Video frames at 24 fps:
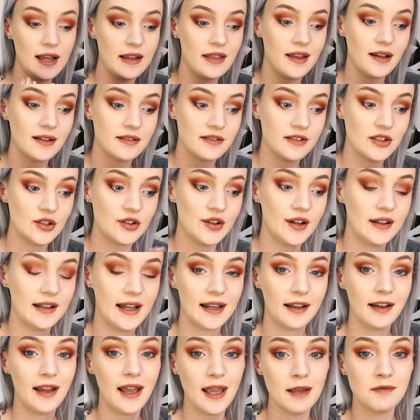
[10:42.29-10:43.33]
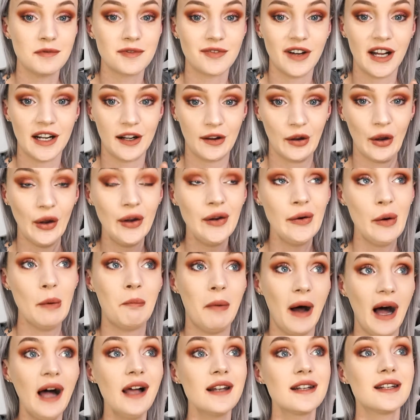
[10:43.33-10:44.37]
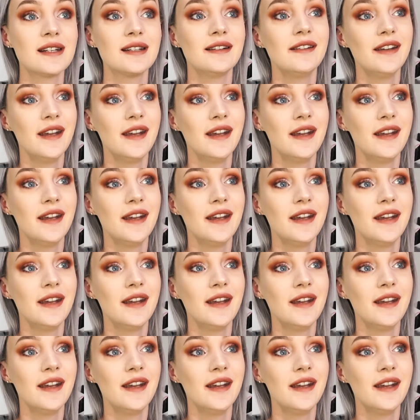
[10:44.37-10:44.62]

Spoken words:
they've still got like heaps far to go, but